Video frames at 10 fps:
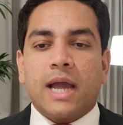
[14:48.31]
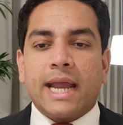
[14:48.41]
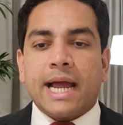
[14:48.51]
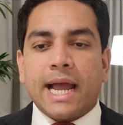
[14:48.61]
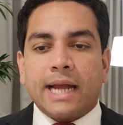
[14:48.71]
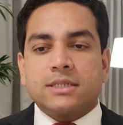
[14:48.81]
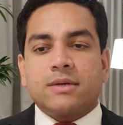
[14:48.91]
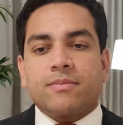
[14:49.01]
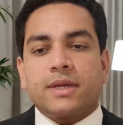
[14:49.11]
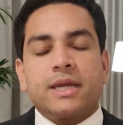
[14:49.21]
And I had
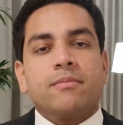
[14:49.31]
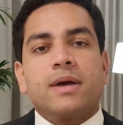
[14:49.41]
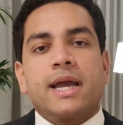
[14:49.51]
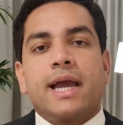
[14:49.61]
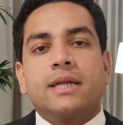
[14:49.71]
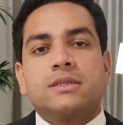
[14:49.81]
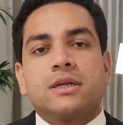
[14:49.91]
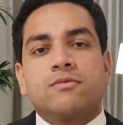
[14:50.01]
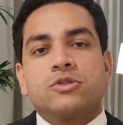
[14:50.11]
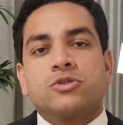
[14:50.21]
something in my hand
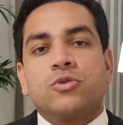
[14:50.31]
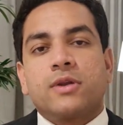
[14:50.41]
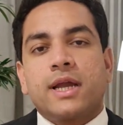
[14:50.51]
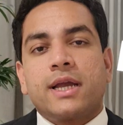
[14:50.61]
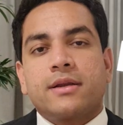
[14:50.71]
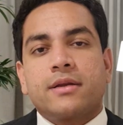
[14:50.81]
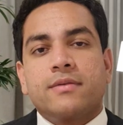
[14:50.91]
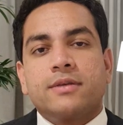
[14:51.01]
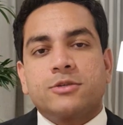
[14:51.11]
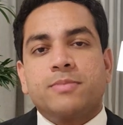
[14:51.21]
that was so rare,
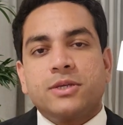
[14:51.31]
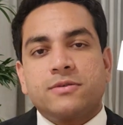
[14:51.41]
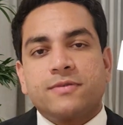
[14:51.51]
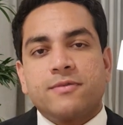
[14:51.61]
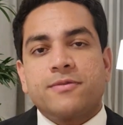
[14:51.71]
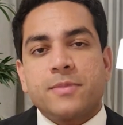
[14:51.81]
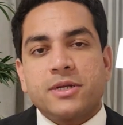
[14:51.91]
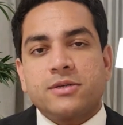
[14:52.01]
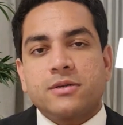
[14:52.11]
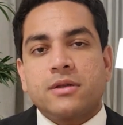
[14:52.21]
this piece of
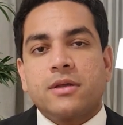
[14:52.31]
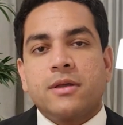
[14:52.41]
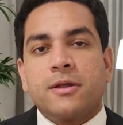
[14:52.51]
information